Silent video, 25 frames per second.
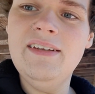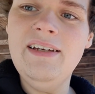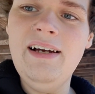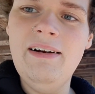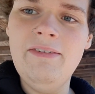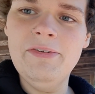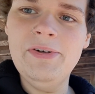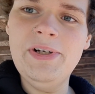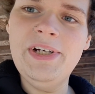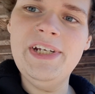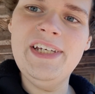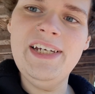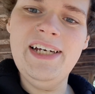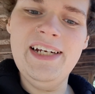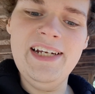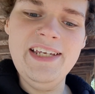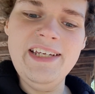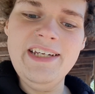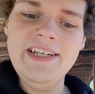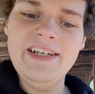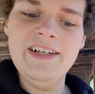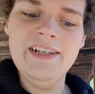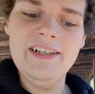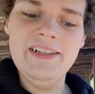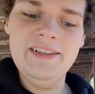I'm gonna cut it
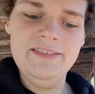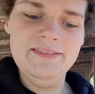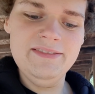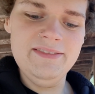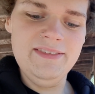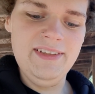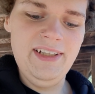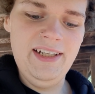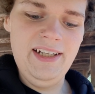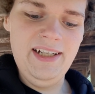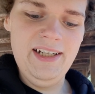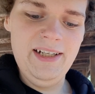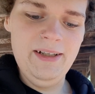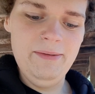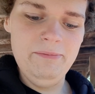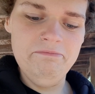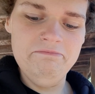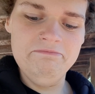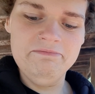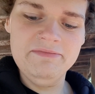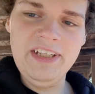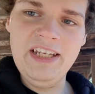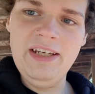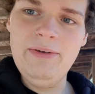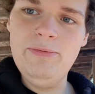here.
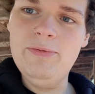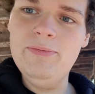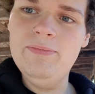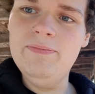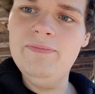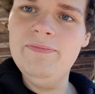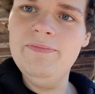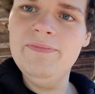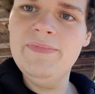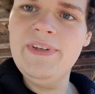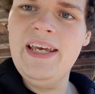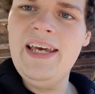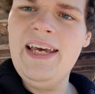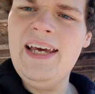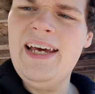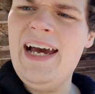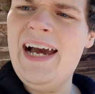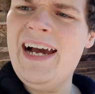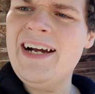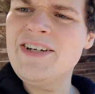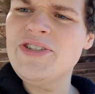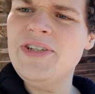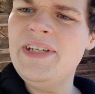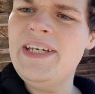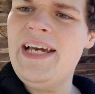And
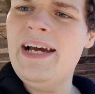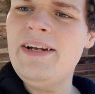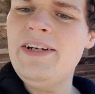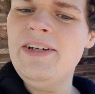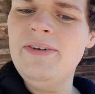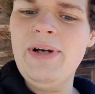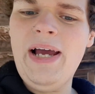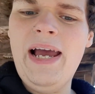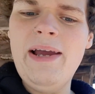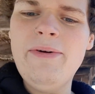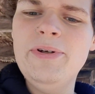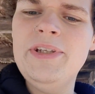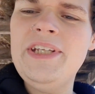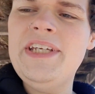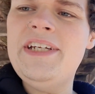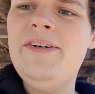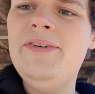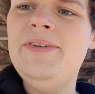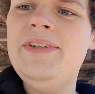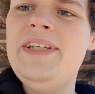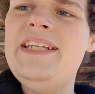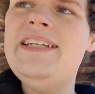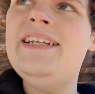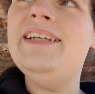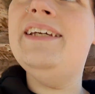actually, I really
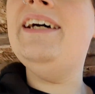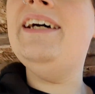don't need to